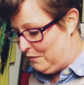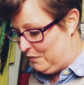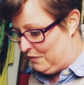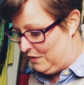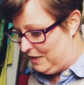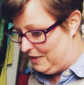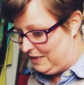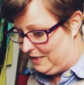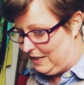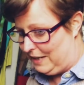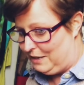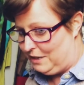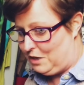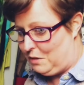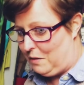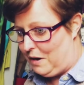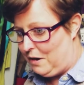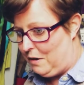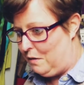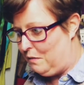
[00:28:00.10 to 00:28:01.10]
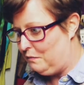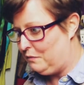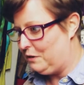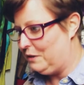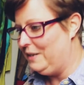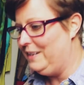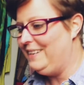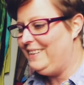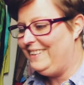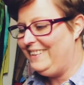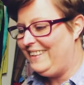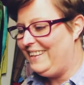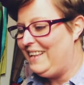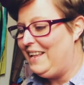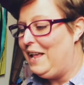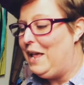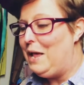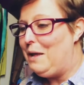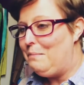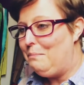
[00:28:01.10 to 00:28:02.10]
of these things quite often,
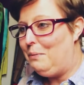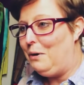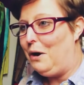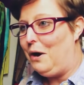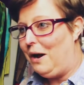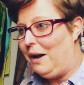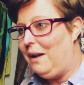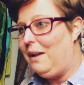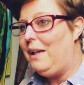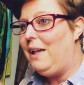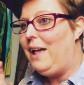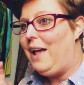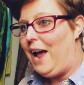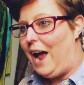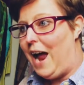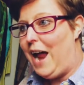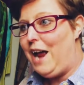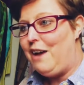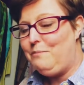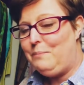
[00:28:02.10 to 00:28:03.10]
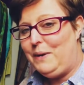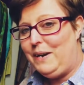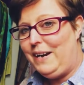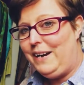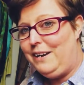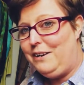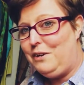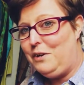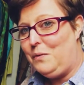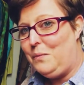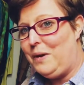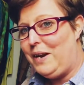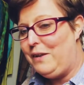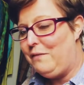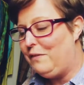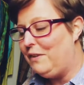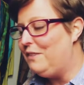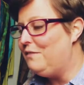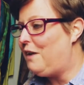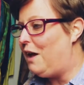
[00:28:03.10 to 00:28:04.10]
but I have been inkle
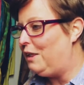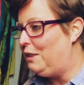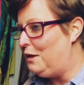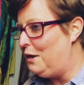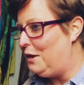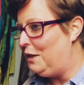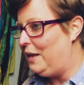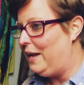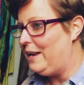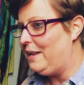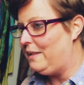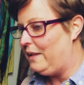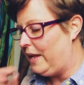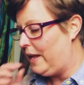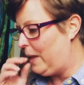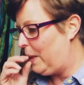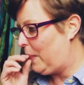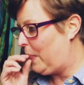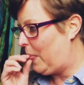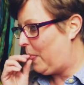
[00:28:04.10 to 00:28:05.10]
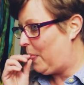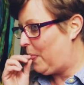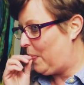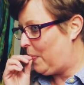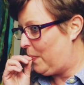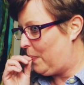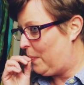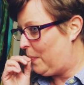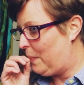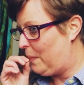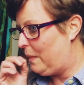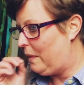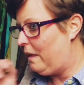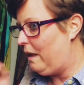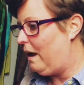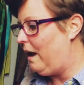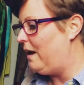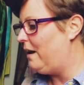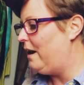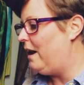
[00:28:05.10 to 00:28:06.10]
weaving a lot lately.
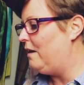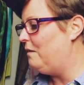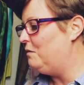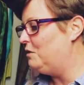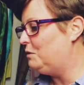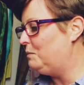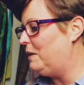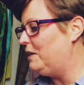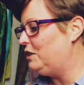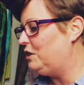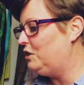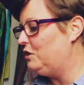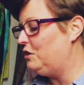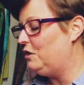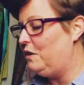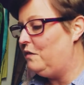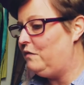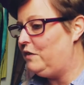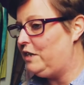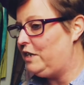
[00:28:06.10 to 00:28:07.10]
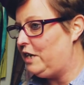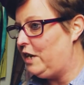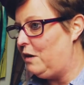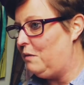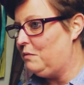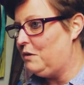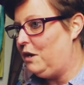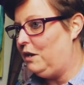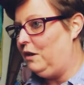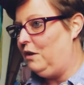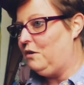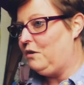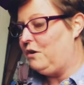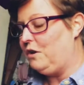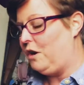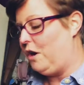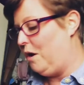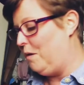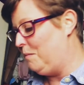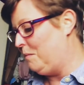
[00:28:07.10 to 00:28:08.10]
And it was mentioned on a video not long
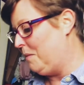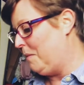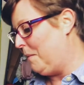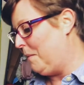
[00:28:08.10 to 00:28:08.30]
ago,